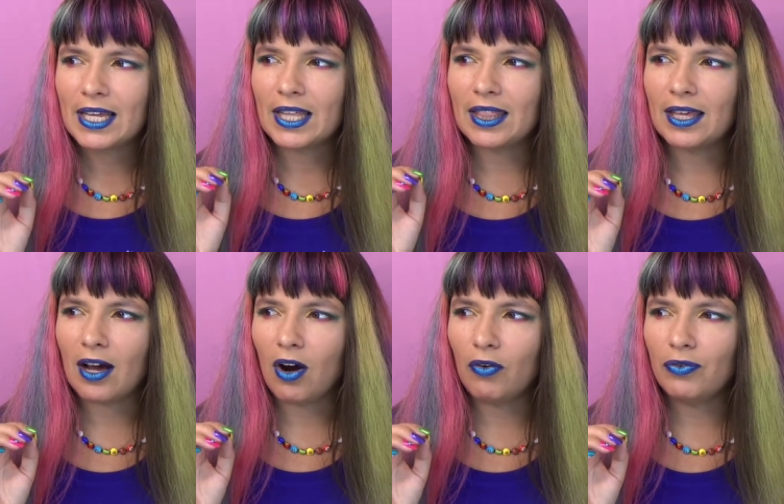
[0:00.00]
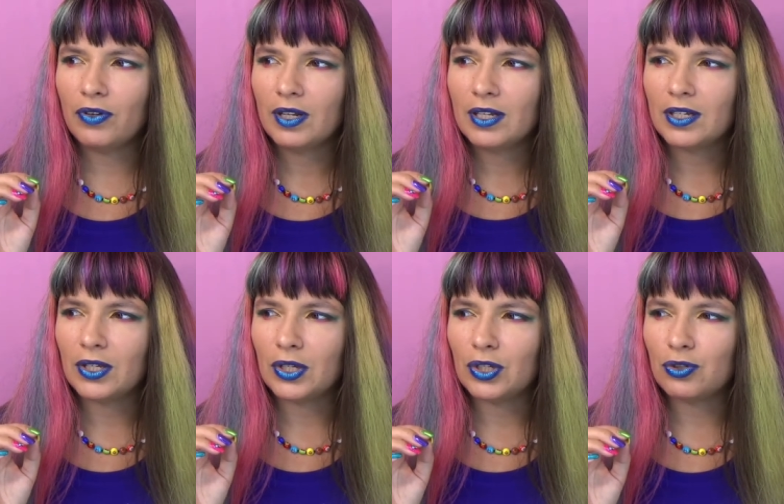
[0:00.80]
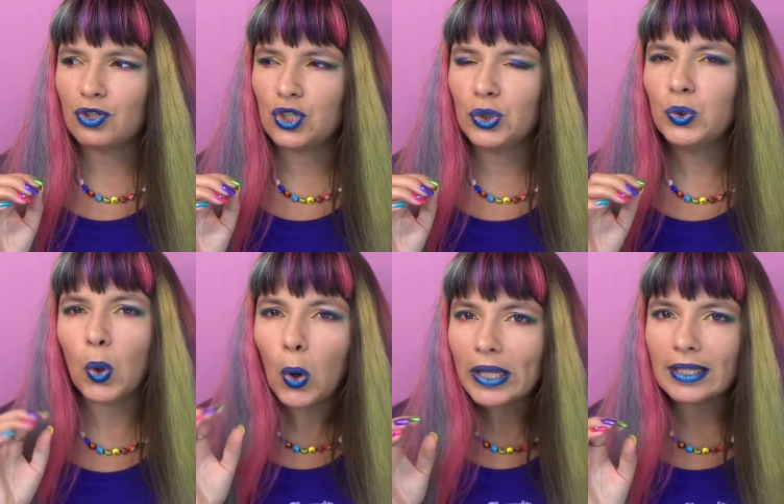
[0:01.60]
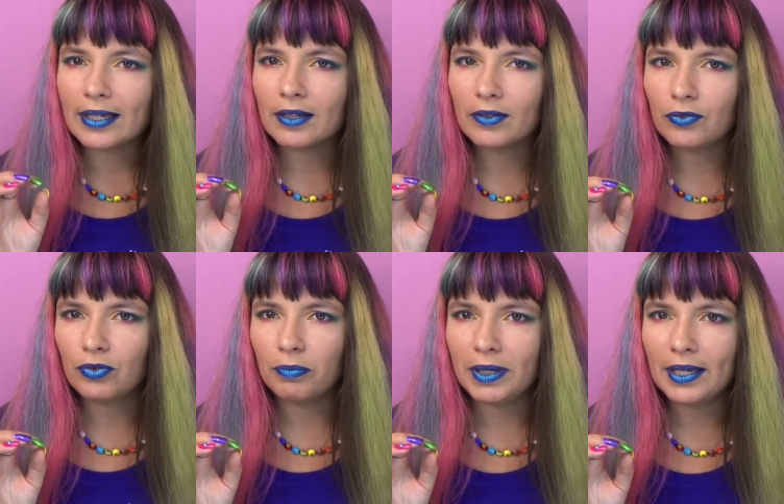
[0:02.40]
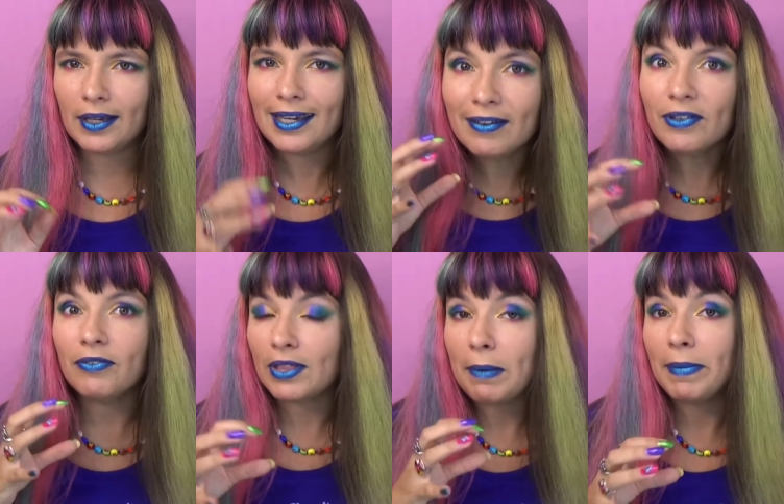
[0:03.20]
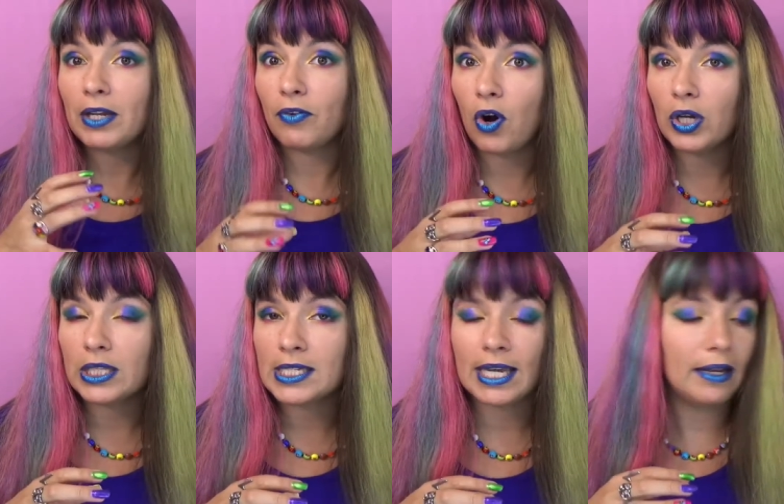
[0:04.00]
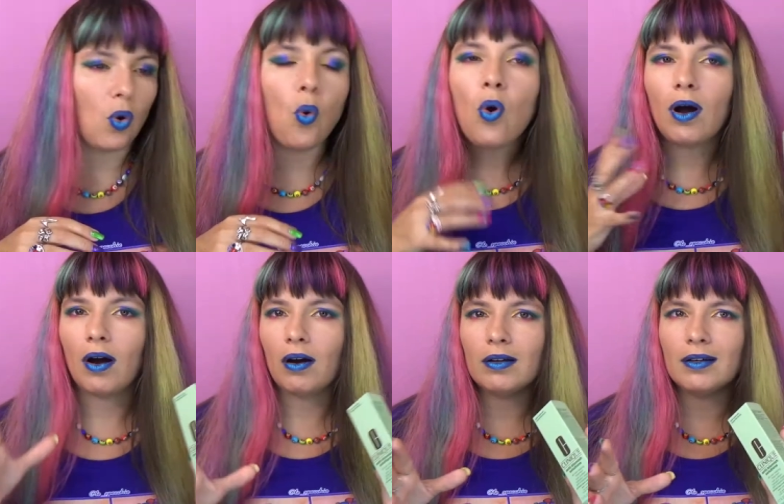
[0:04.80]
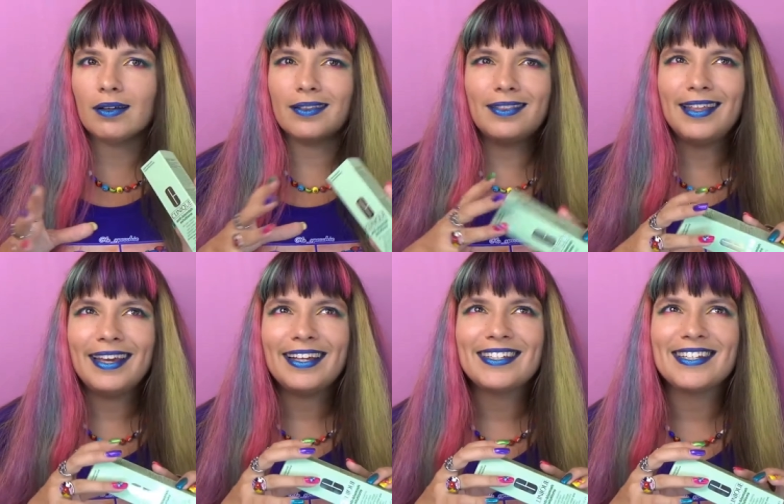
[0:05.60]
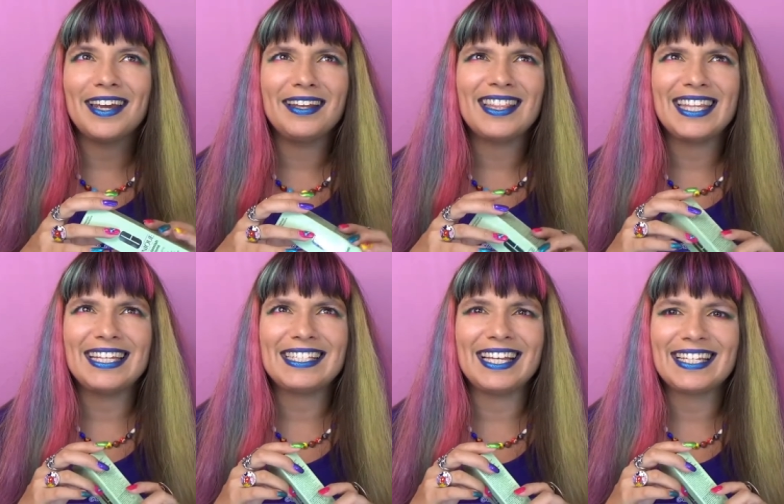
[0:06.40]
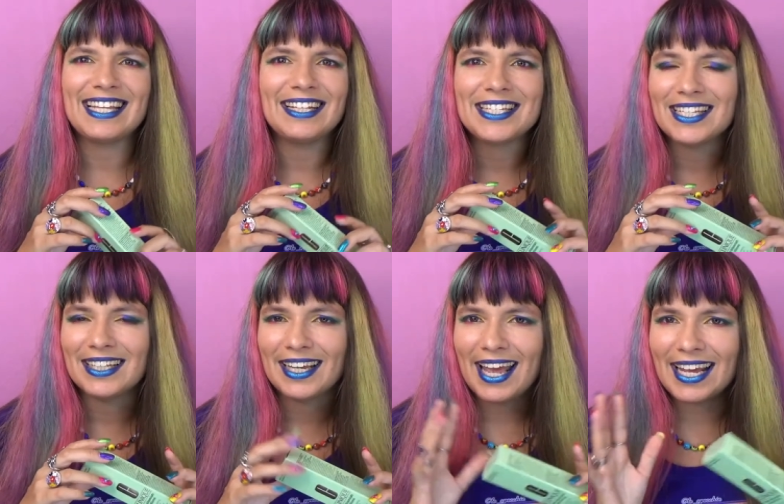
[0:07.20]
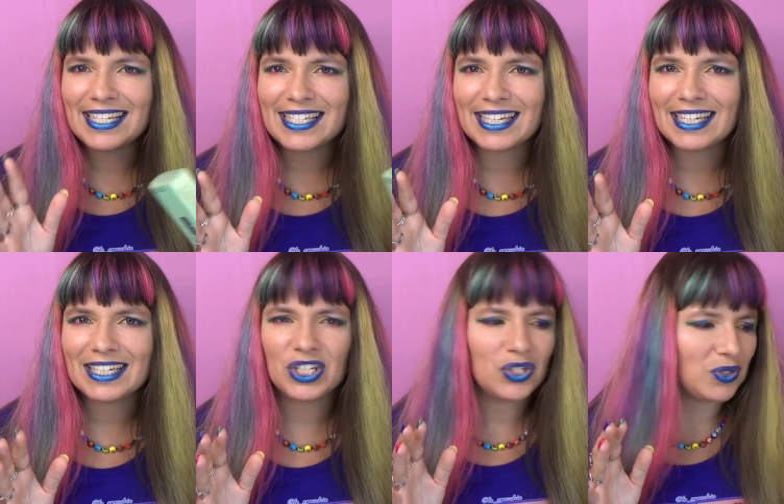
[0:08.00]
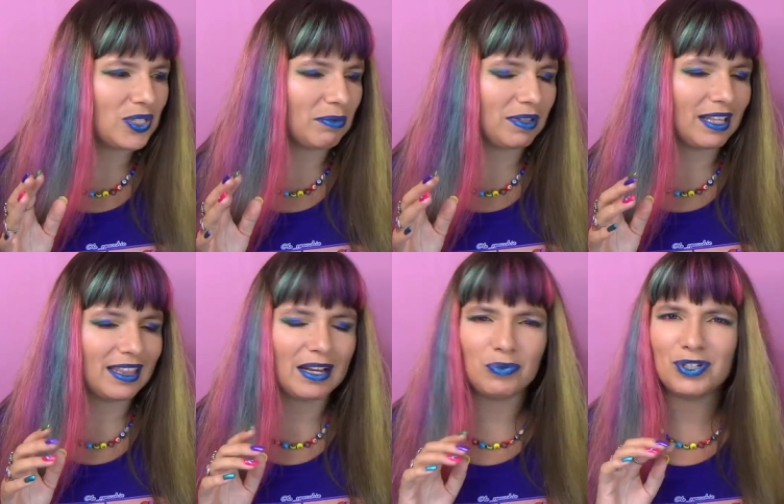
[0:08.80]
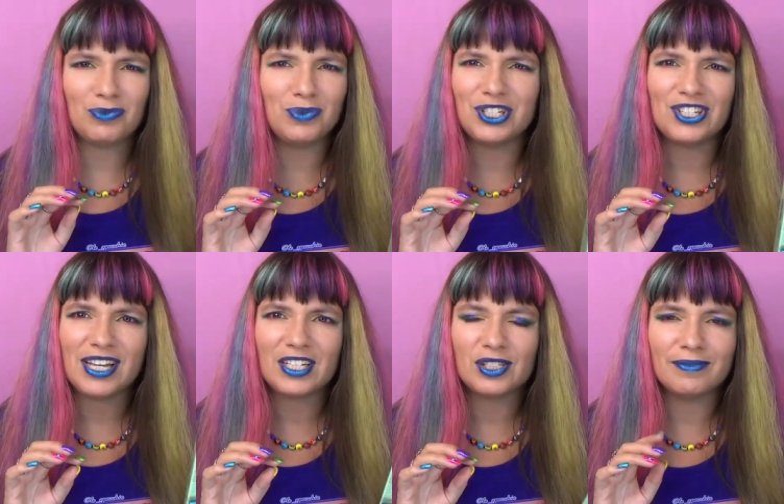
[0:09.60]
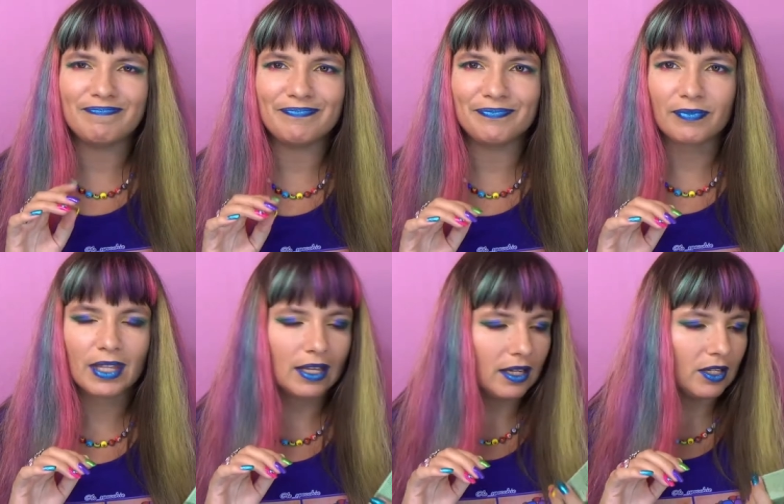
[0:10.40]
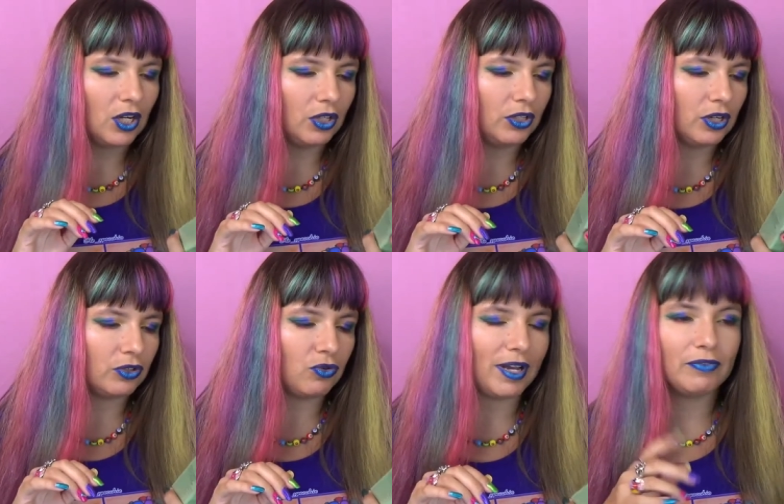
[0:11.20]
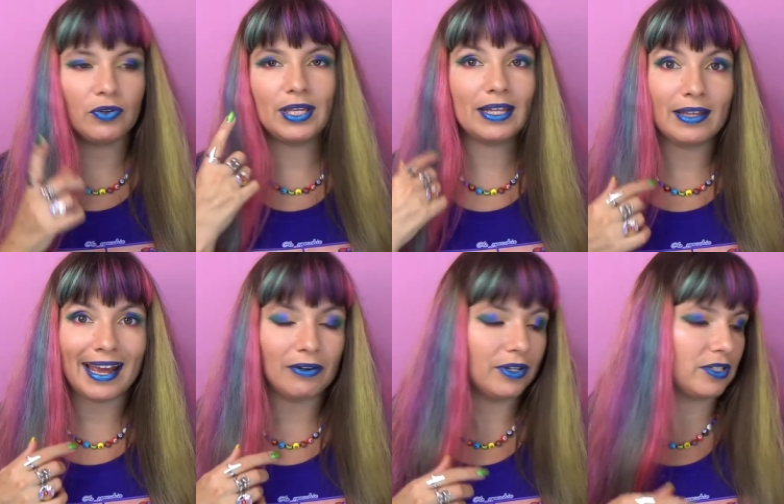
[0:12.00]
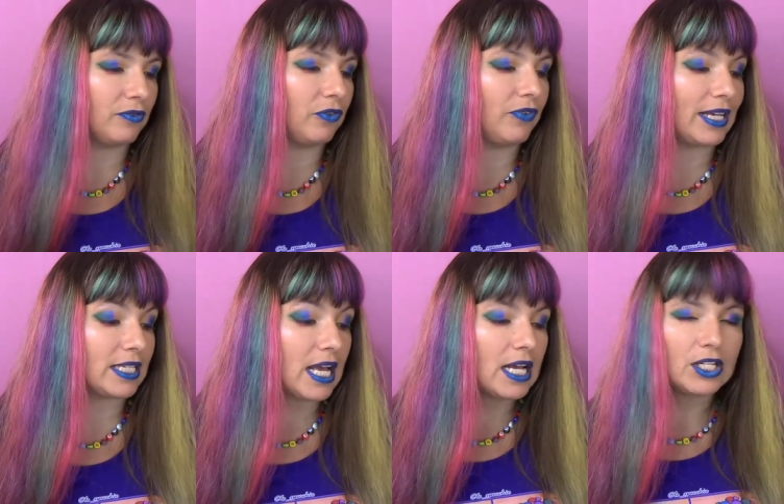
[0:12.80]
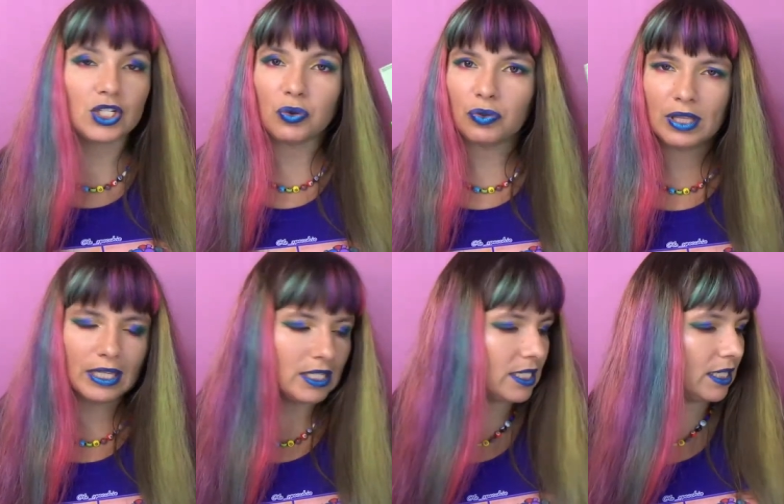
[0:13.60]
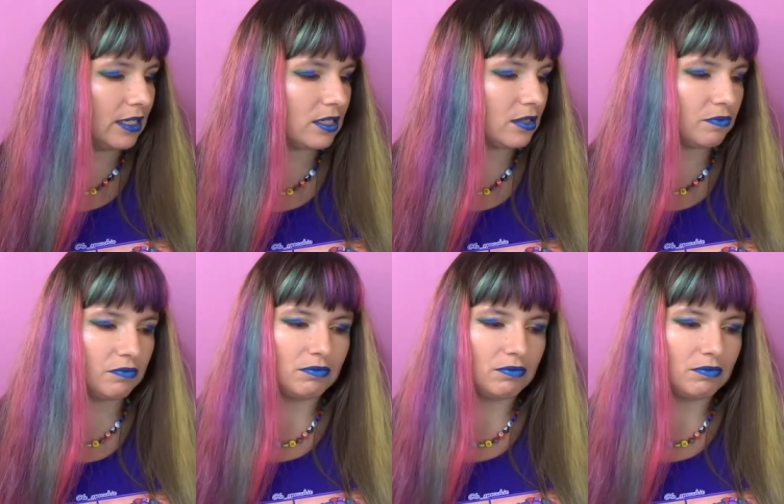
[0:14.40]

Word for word: they're often, you know, too oily for me, even if they're made for oily skin. Or uh, they contain things like salicylic acid, you know, something like that, which, which is actually mm, not, not great for the other areas of your face. So this is